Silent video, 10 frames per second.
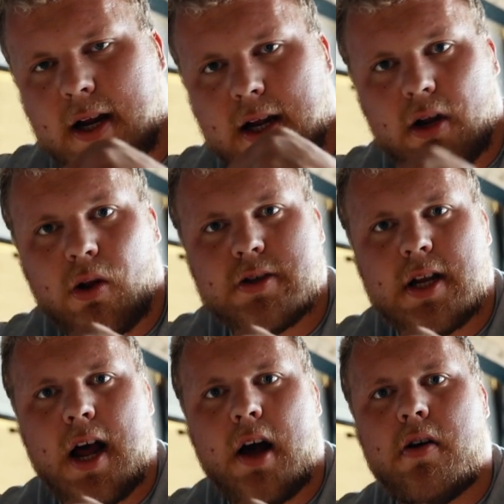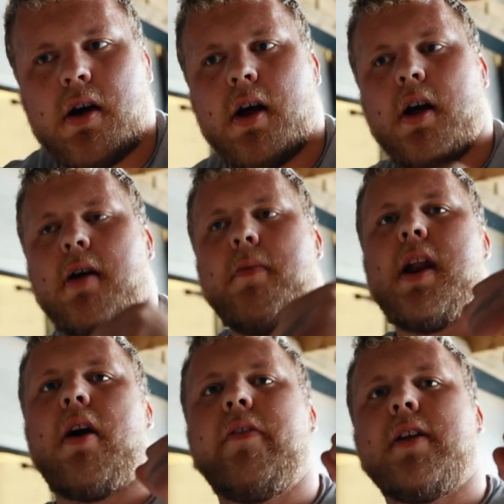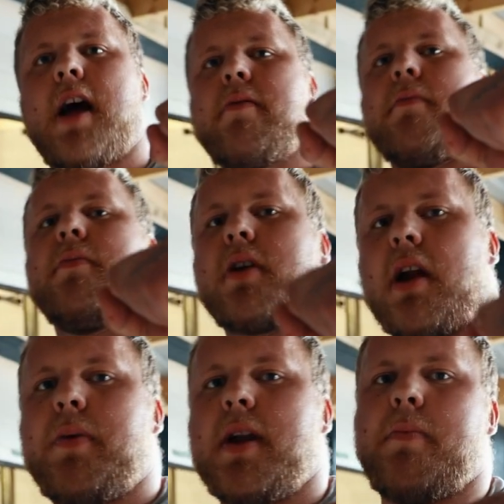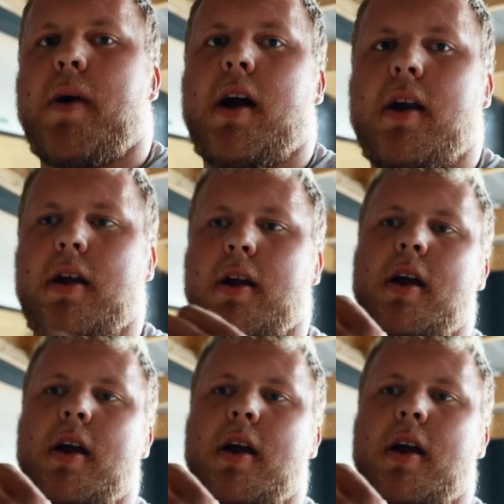I can close it now, but now every time I'm gripping the bar,